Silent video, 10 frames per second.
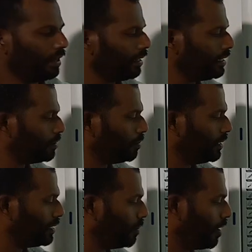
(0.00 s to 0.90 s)

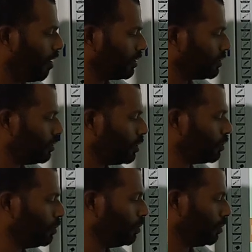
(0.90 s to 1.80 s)
This belongs to the
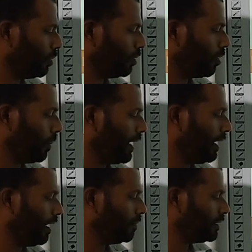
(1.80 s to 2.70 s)
two domain
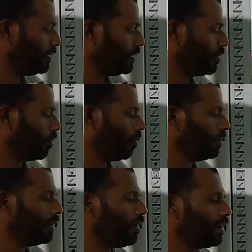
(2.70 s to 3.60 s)
names
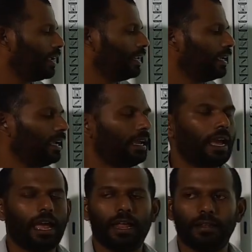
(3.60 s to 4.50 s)
gov.lk,
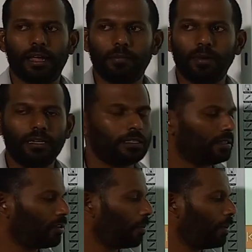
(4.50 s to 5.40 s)
and that means
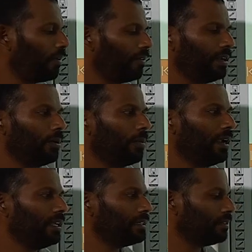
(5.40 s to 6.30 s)
top level
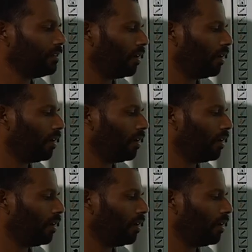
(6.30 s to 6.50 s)
domain is